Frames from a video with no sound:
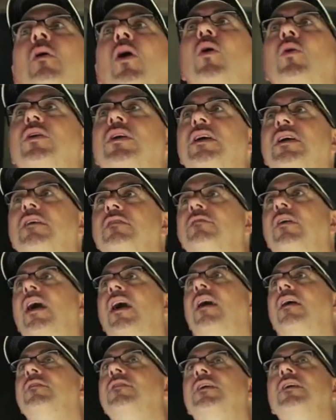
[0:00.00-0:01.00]
molding
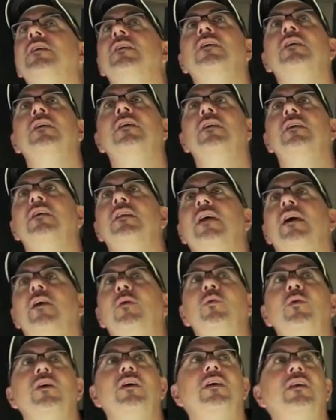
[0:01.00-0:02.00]
involved. They
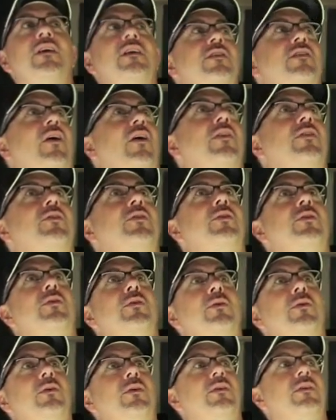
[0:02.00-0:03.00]
really thought
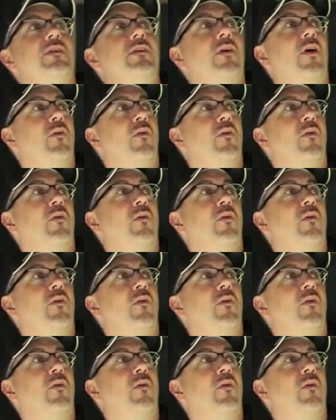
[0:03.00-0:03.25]
through the